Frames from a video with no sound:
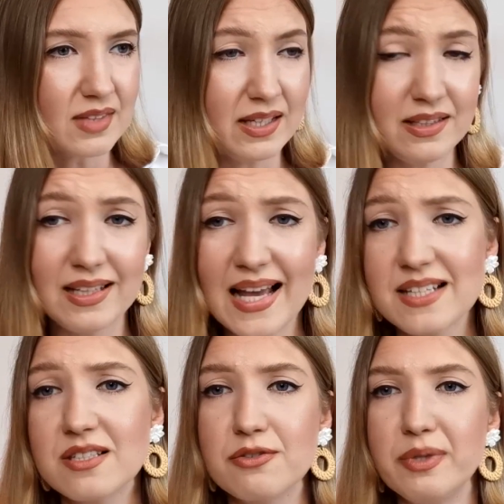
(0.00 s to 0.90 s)
It
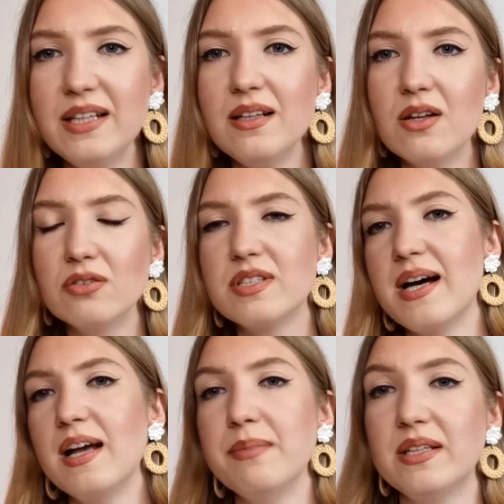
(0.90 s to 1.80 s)
lasts really long
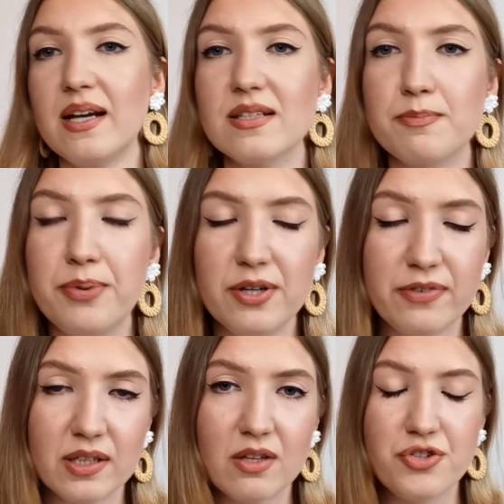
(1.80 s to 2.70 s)
time. It has
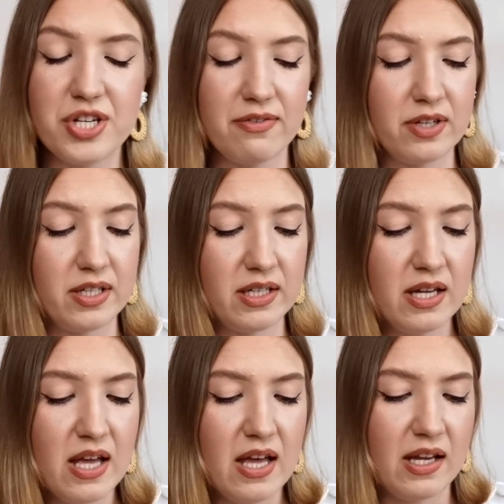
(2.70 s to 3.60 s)
perfect longevity.